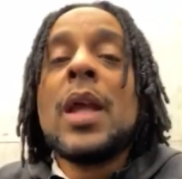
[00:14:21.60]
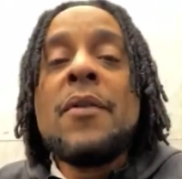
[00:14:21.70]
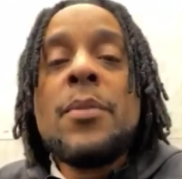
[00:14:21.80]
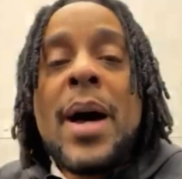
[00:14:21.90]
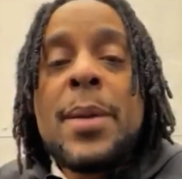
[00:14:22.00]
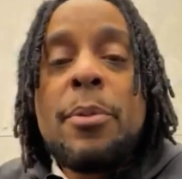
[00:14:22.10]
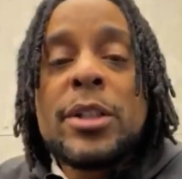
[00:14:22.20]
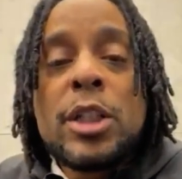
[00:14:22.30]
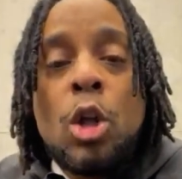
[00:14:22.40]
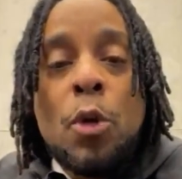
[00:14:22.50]
Everybody
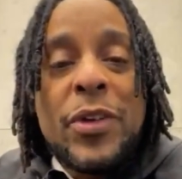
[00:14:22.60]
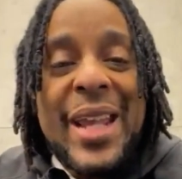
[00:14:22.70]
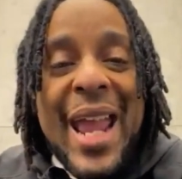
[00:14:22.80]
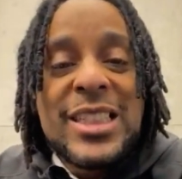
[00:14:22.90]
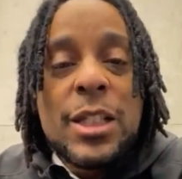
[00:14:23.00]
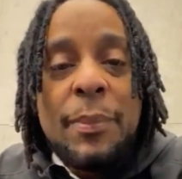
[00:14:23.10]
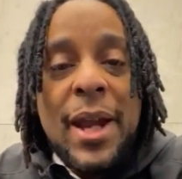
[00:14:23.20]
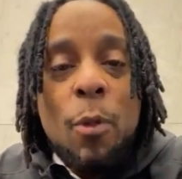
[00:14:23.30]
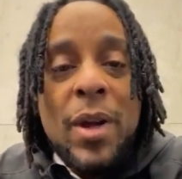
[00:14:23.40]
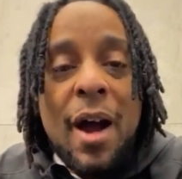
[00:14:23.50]
press the notification
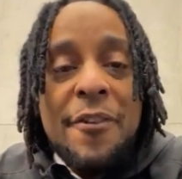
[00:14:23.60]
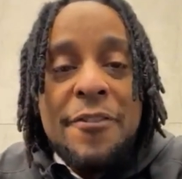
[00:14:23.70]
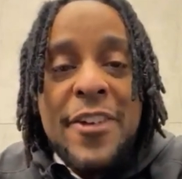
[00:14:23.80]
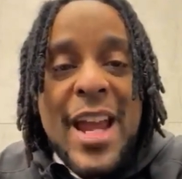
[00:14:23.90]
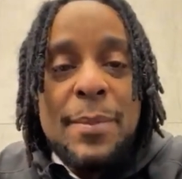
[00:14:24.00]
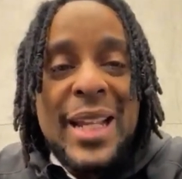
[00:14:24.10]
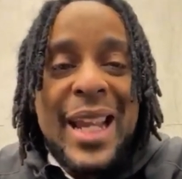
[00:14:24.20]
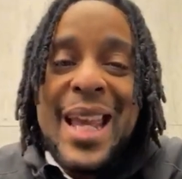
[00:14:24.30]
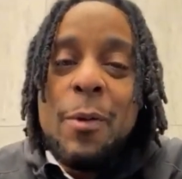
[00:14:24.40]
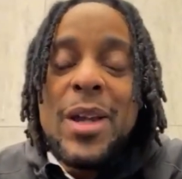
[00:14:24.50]
bell. We are
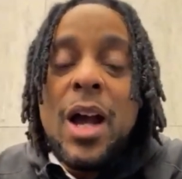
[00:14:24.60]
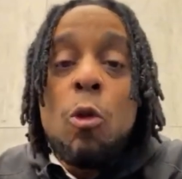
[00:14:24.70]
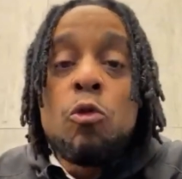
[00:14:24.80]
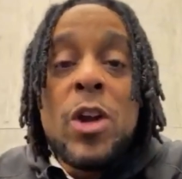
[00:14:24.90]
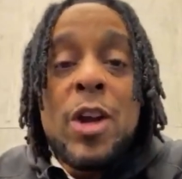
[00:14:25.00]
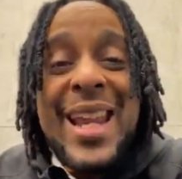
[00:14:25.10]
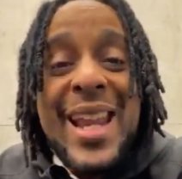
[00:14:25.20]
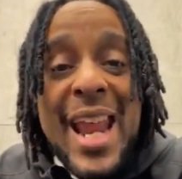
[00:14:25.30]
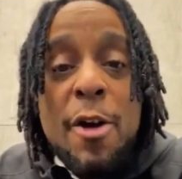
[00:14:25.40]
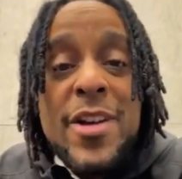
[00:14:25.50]
family here. We are
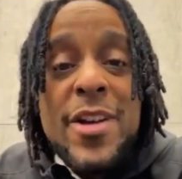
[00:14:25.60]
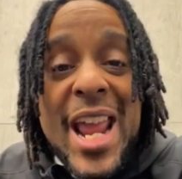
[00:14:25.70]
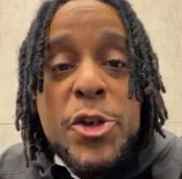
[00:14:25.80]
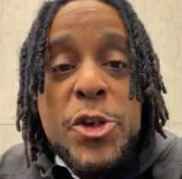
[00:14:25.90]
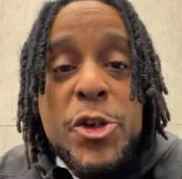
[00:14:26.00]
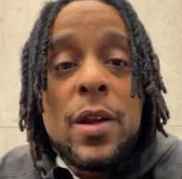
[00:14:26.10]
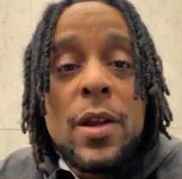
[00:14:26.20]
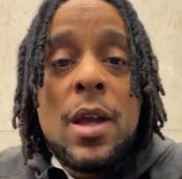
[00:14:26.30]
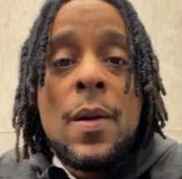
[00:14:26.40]
Realionaire Nation.